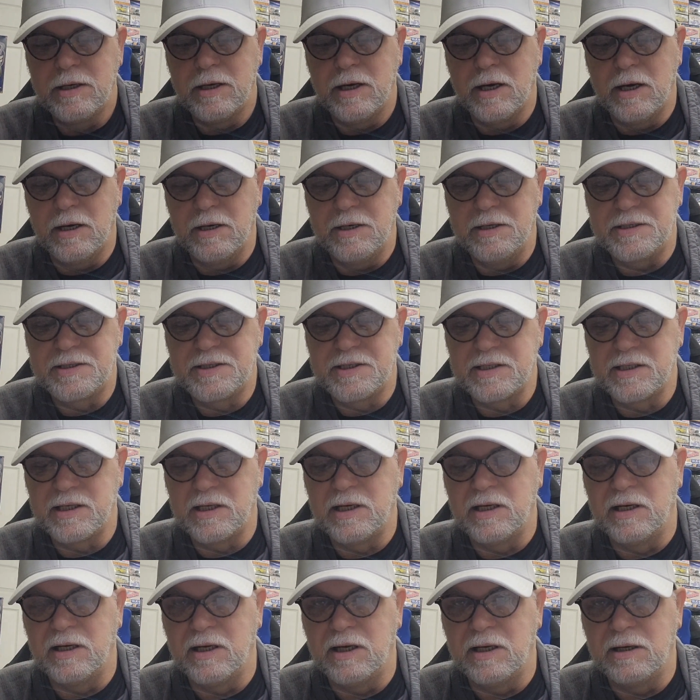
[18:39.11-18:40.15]
It's
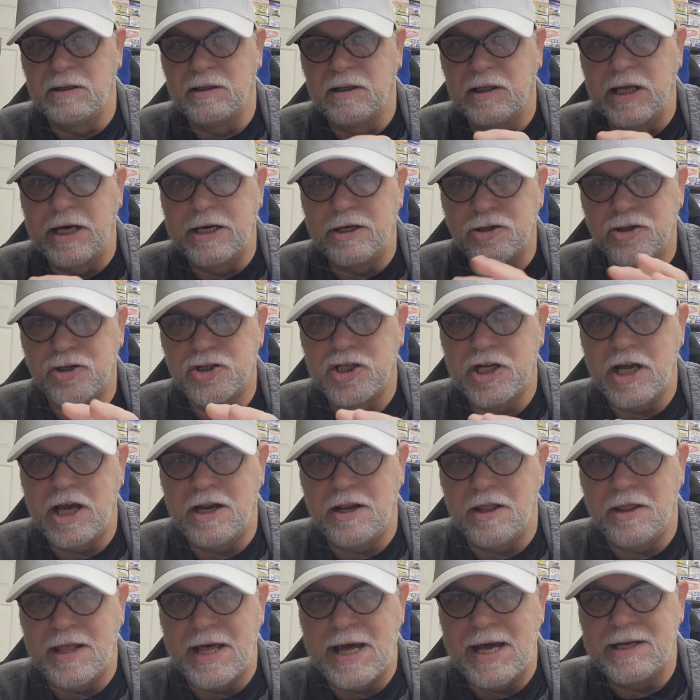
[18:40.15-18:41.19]
a lighter shade
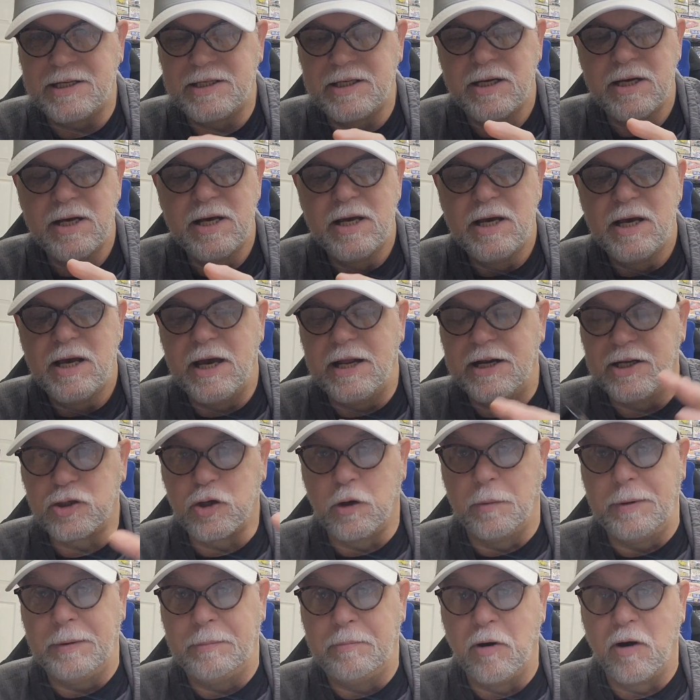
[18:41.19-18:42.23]
of that, and it's
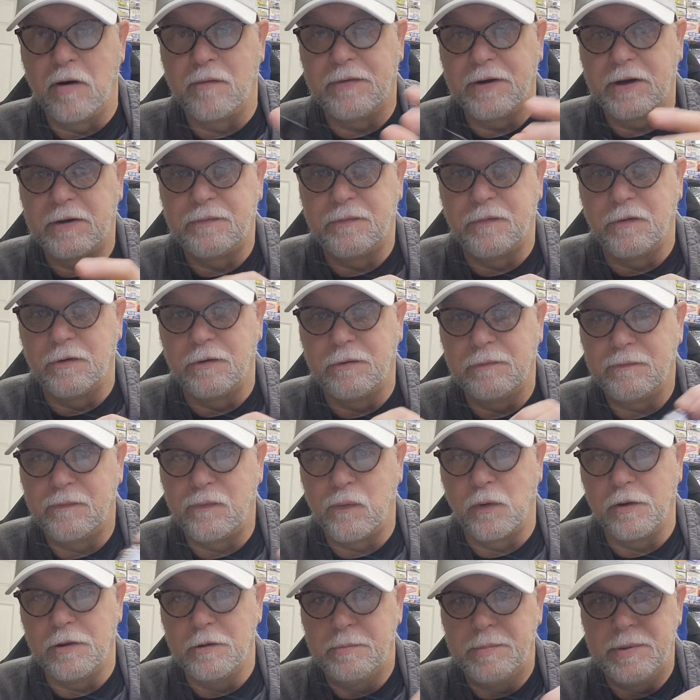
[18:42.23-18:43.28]
going to be perfect
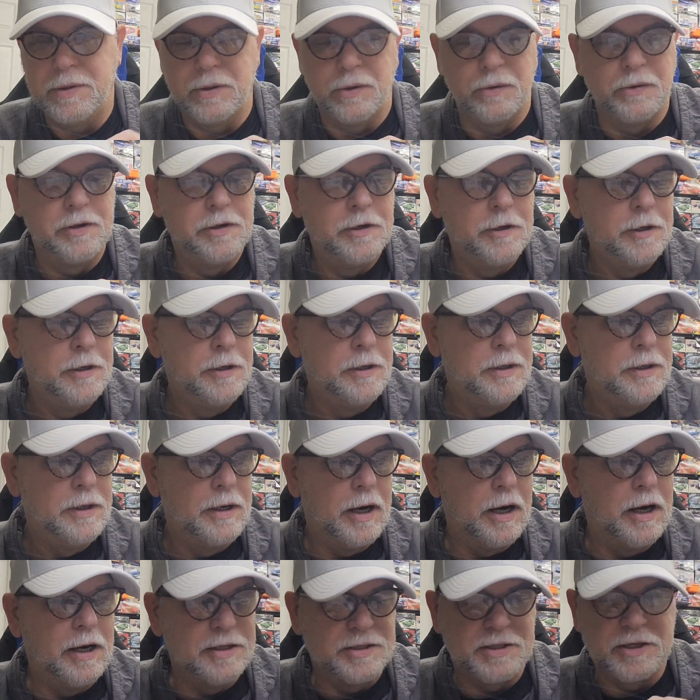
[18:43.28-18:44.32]
for the build.
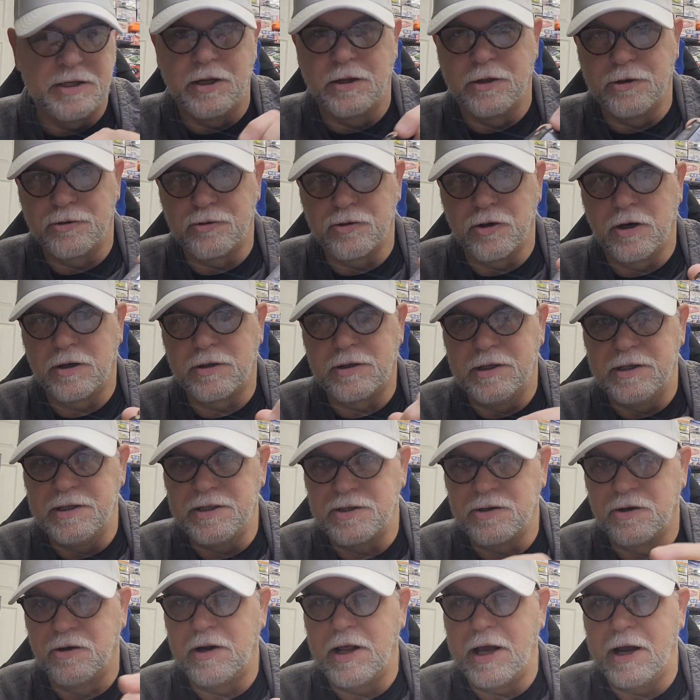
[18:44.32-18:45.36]
It's another truck that
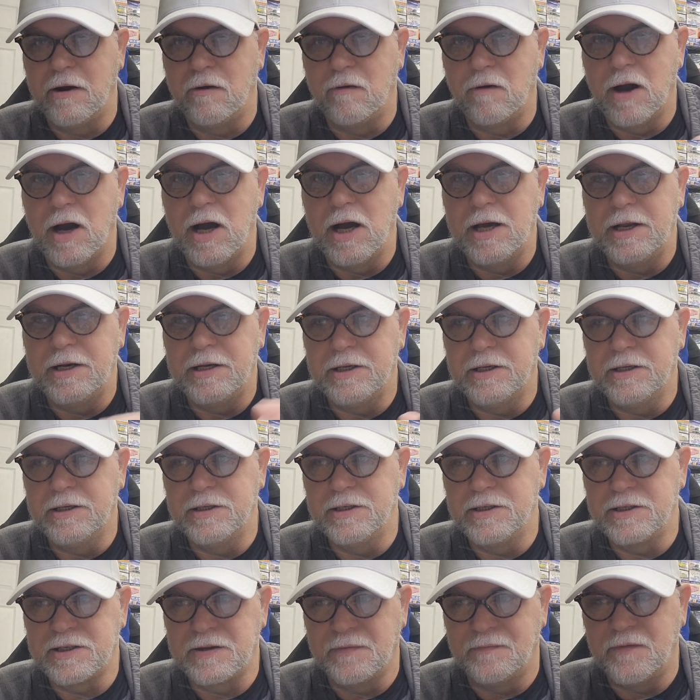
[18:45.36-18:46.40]
is on air ride. It
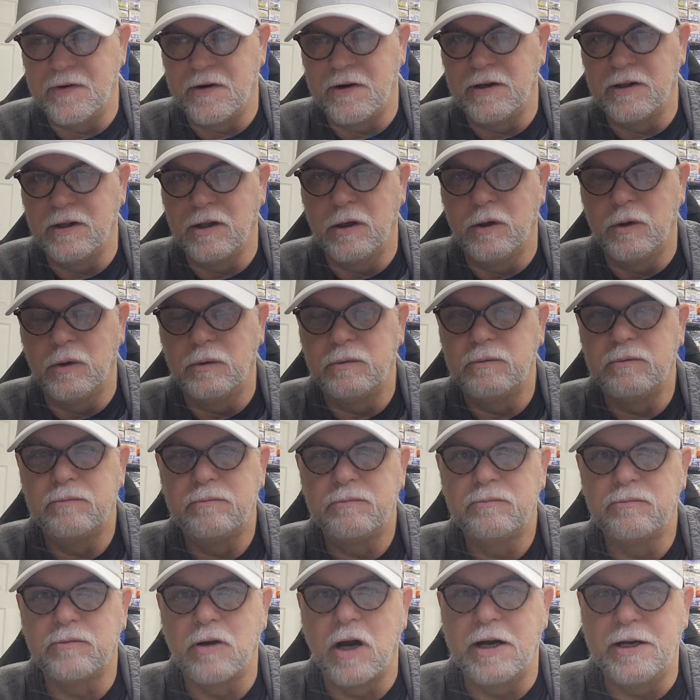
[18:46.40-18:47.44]
is a very low
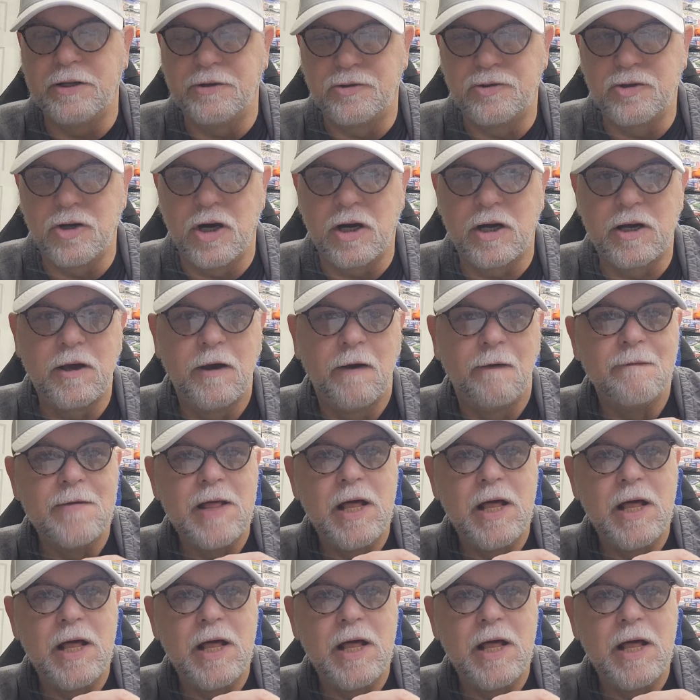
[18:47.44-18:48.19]
riding truck.